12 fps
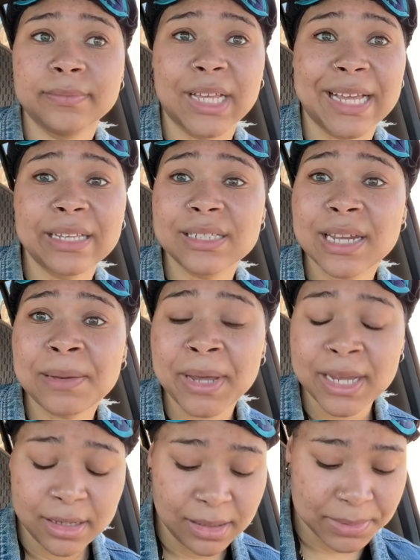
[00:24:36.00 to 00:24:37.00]
I guess they
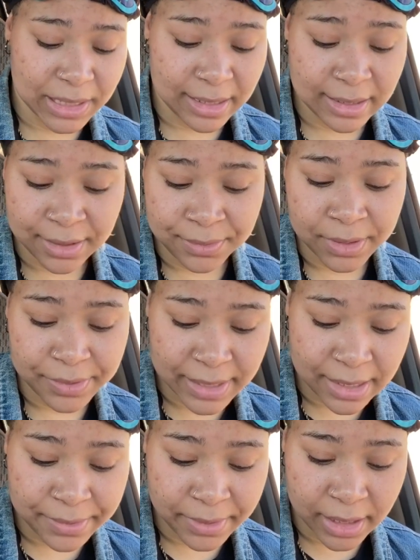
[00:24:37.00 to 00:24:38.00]
make up, child. I don't know,
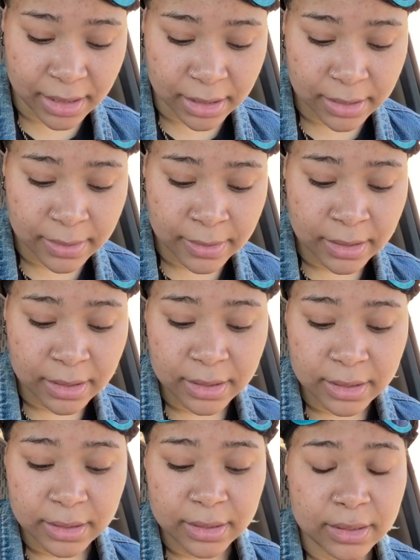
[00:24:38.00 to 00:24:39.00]
and I don't care.
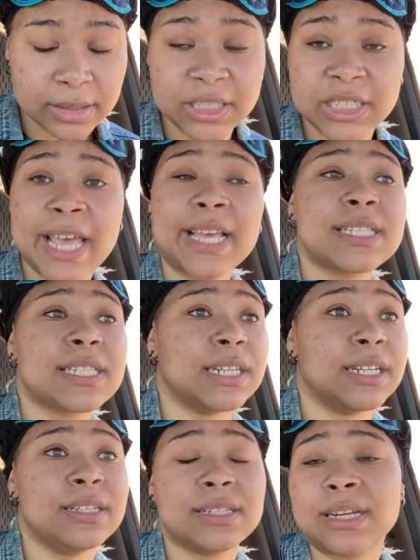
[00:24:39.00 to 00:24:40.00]

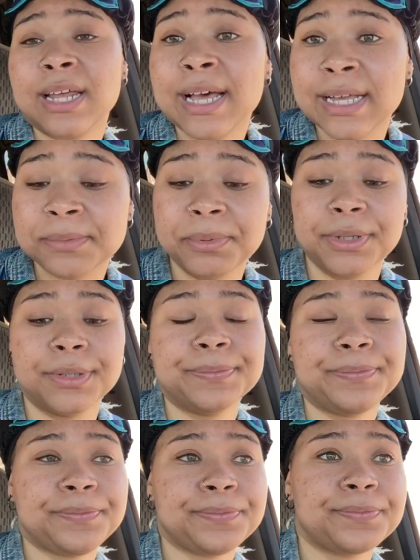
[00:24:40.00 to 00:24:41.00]
Jackson is at the hospital.
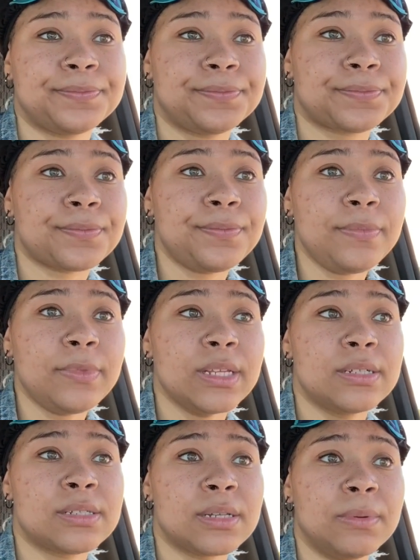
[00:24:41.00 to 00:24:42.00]

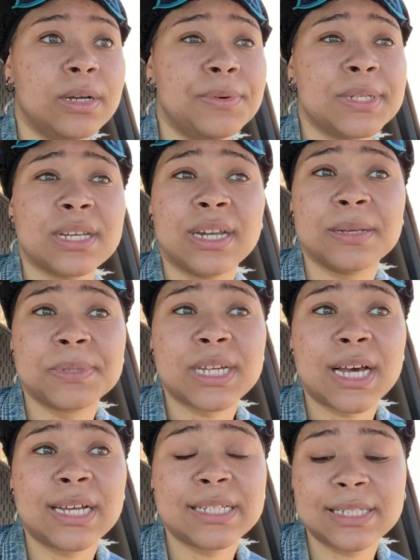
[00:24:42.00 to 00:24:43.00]
So what's her name?
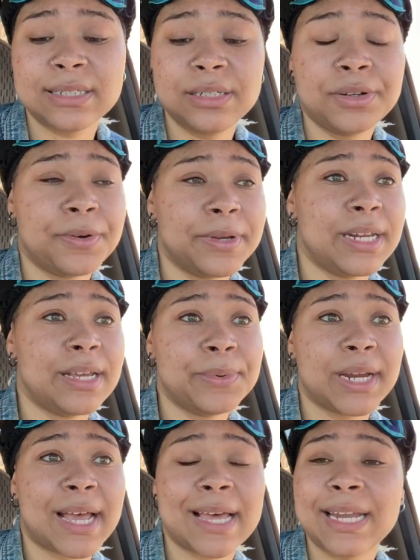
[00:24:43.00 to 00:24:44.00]
Star's, you know, in there
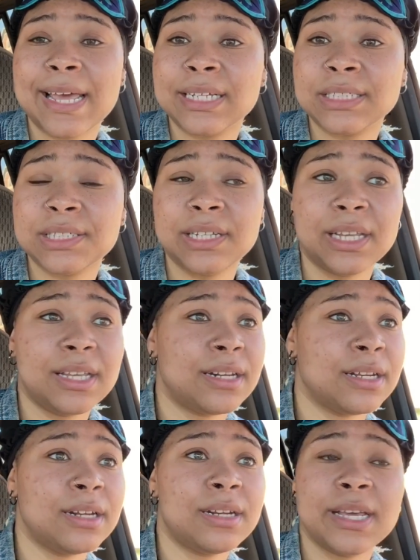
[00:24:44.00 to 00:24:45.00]
with her eyelashes did
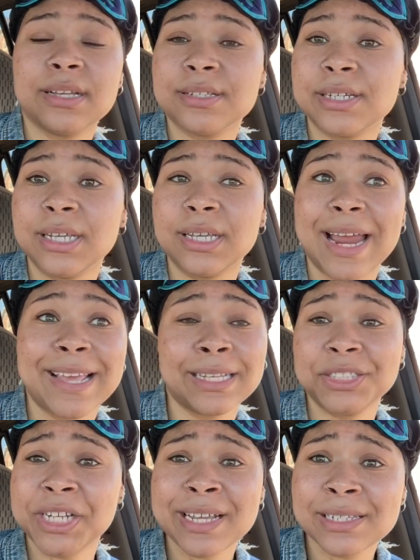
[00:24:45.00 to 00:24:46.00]
and her nails did. I
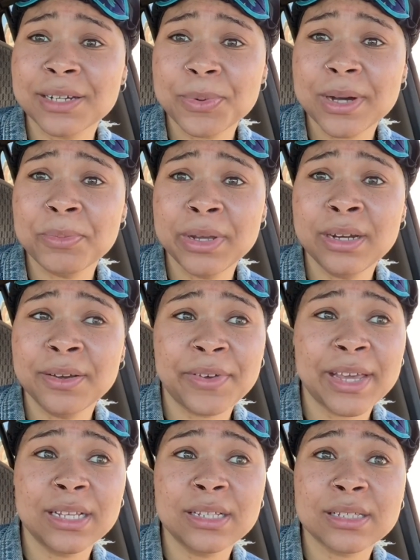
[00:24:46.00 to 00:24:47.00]
guess Jackson the one beating her
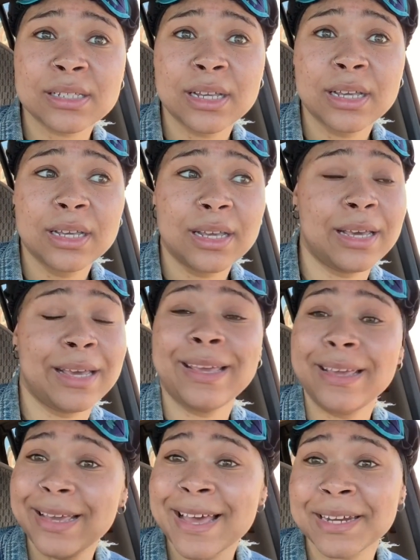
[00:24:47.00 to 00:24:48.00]
face.
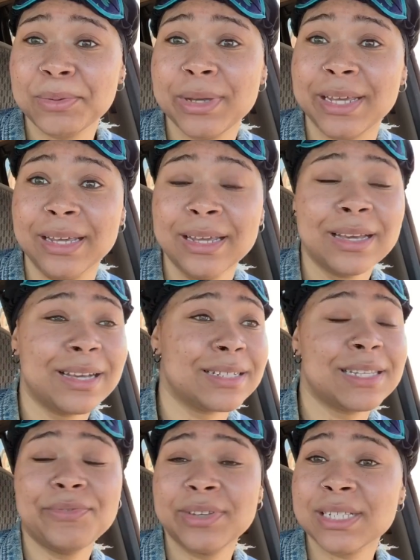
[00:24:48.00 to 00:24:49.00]
He got to be,
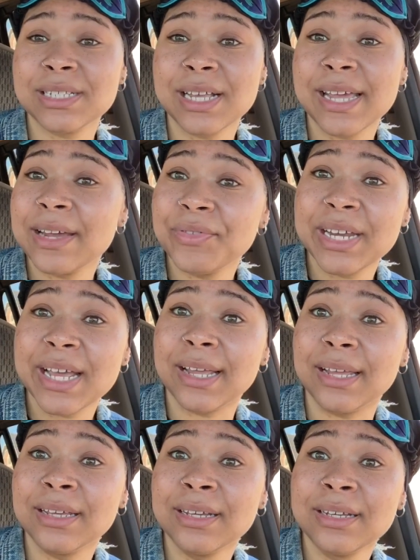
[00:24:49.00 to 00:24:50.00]
because he visits her every
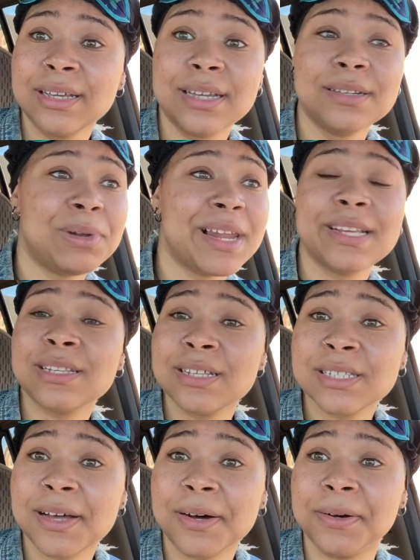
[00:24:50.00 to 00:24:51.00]
day and plays
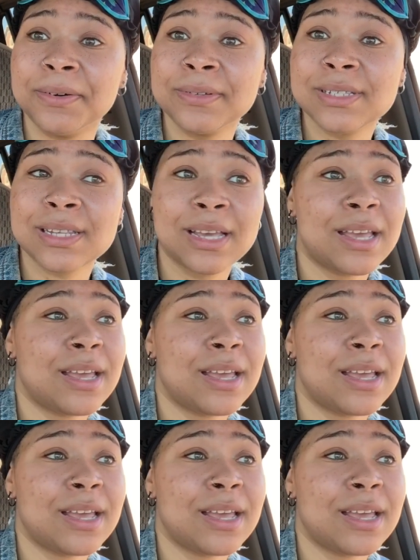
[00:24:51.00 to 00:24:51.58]
her songs.